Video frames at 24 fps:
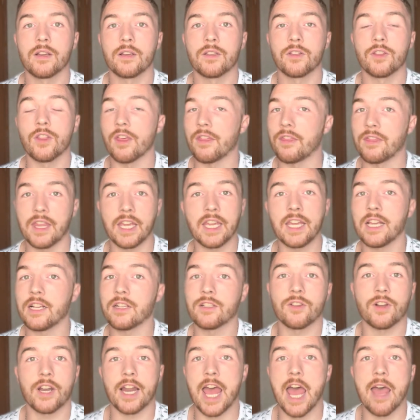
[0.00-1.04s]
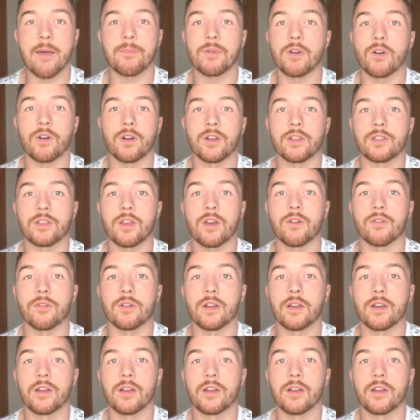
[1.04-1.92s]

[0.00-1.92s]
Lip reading: The thinking is going to happen on its own,